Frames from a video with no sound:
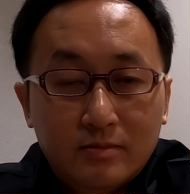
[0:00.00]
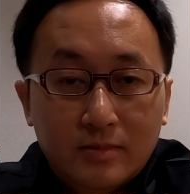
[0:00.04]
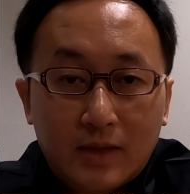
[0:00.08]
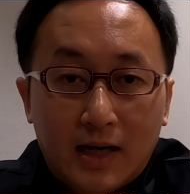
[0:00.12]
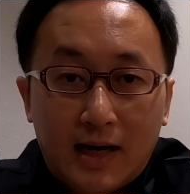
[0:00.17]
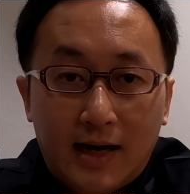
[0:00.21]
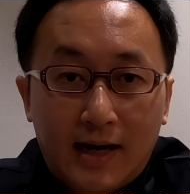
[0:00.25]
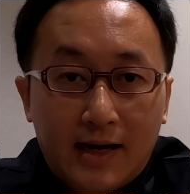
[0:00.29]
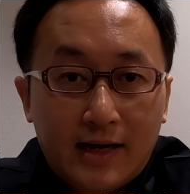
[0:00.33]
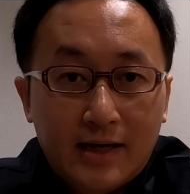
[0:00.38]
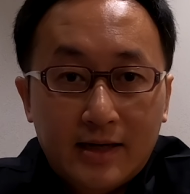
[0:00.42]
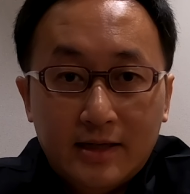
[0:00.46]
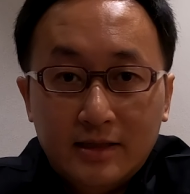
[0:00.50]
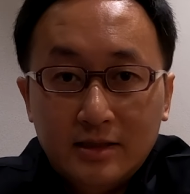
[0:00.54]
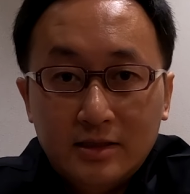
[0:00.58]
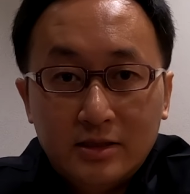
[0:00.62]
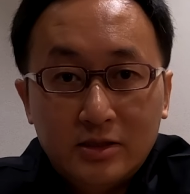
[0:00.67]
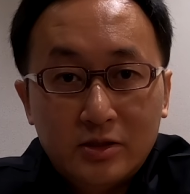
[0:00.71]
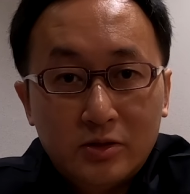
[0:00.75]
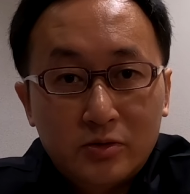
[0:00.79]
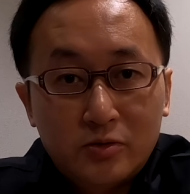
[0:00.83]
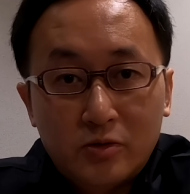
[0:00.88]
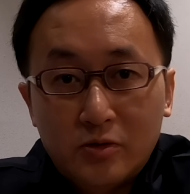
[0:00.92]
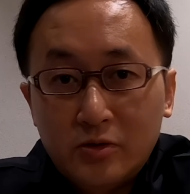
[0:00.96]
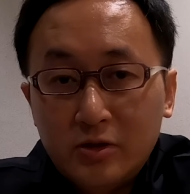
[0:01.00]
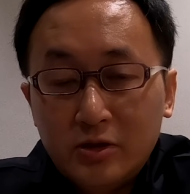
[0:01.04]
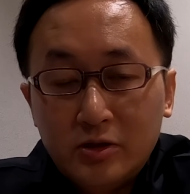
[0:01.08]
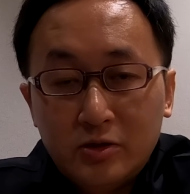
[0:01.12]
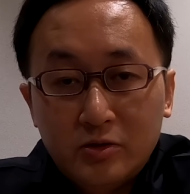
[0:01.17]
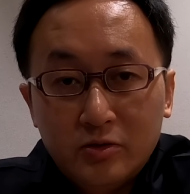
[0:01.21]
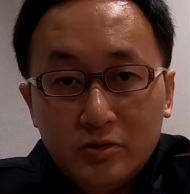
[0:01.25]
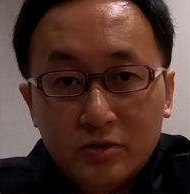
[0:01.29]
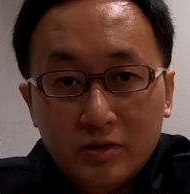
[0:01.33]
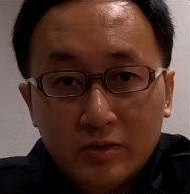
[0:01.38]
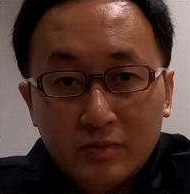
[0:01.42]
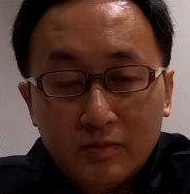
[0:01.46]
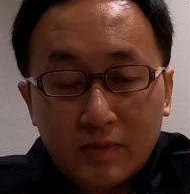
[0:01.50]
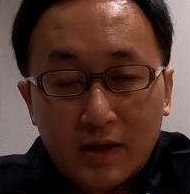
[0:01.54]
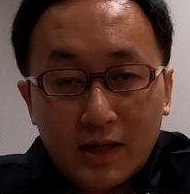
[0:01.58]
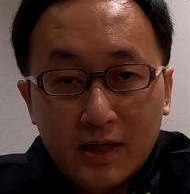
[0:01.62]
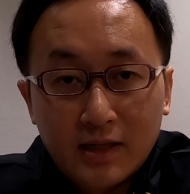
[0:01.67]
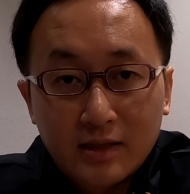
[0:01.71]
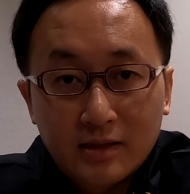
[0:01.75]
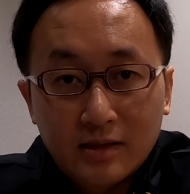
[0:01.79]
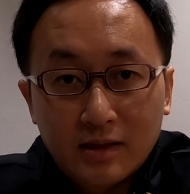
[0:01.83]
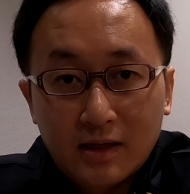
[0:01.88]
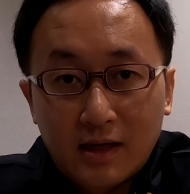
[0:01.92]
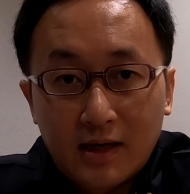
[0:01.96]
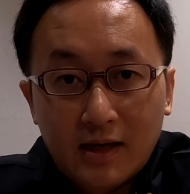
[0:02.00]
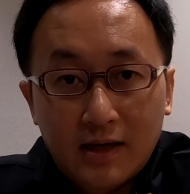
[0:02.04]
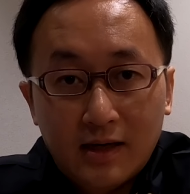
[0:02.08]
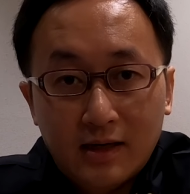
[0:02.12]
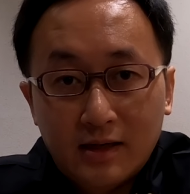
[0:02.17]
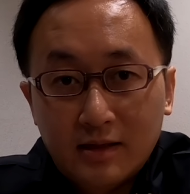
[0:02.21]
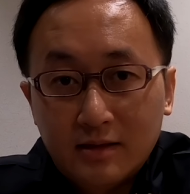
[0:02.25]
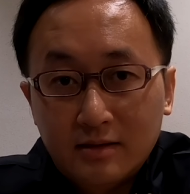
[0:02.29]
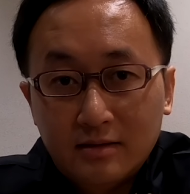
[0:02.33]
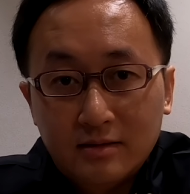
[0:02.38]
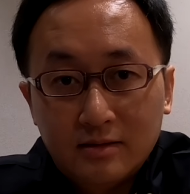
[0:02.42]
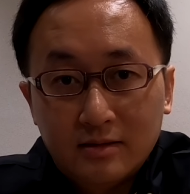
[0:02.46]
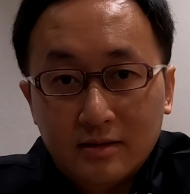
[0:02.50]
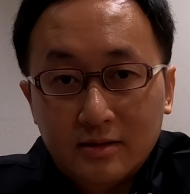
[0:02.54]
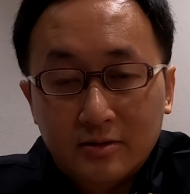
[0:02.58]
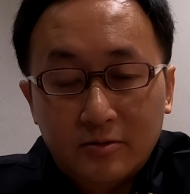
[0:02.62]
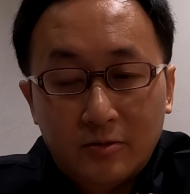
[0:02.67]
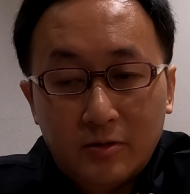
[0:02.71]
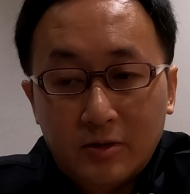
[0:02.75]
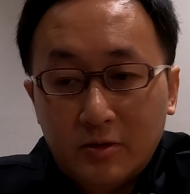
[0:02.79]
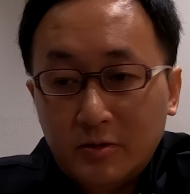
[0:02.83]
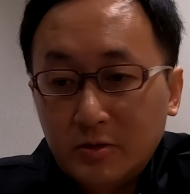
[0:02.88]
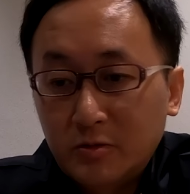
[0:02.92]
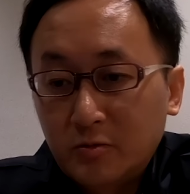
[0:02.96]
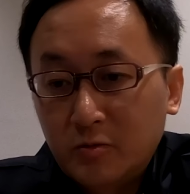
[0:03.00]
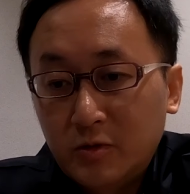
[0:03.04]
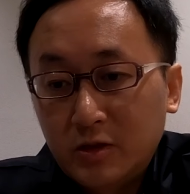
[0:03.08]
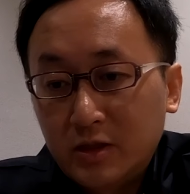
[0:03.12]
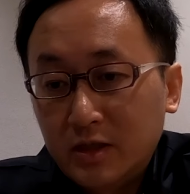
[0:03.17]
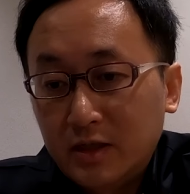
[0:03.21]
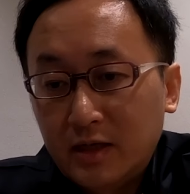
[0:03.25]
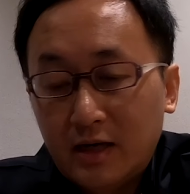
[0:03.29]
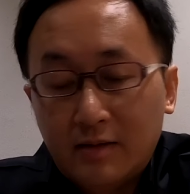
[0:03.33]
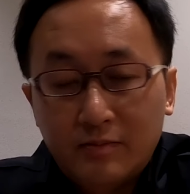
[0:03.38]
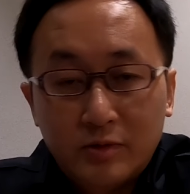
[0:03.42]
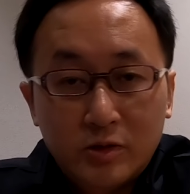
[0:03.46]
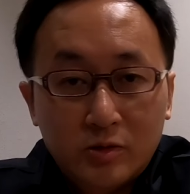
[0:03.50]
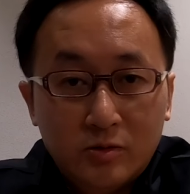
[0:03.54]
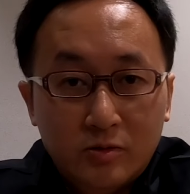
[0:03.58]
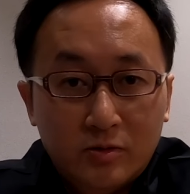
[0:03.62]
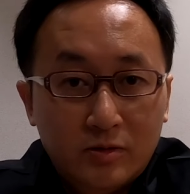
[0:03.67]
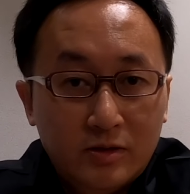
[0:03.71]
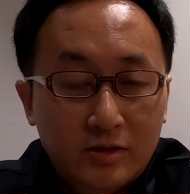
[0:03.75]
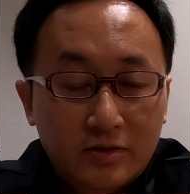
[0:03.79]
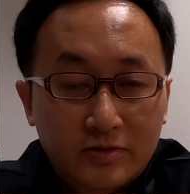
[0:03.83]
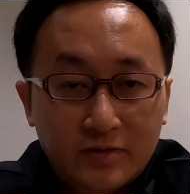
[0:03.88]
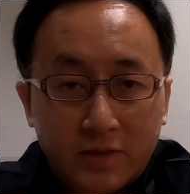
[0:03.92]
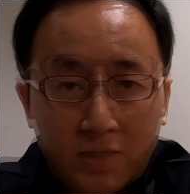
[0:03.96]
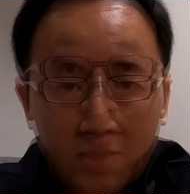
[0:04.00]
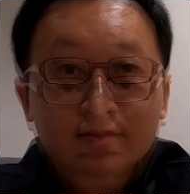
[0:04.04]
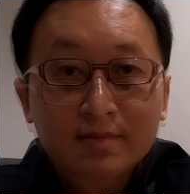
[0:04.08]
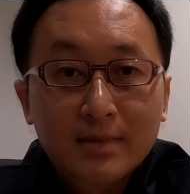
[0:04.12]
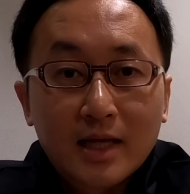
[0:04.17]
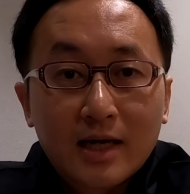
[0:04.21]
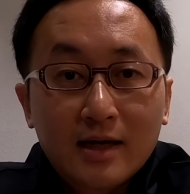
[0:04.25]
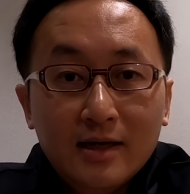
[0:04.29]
I had zero issues with mine and it was working absolutely fine.